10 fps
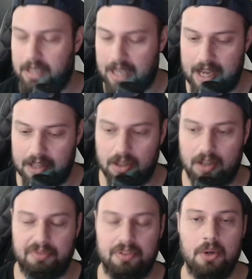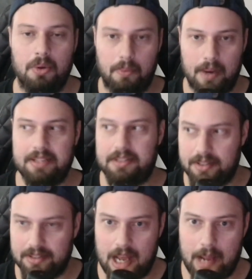kind of
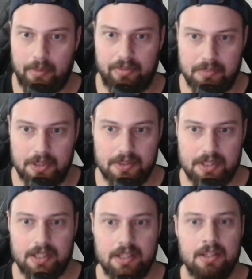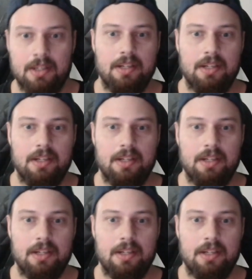Western type of music.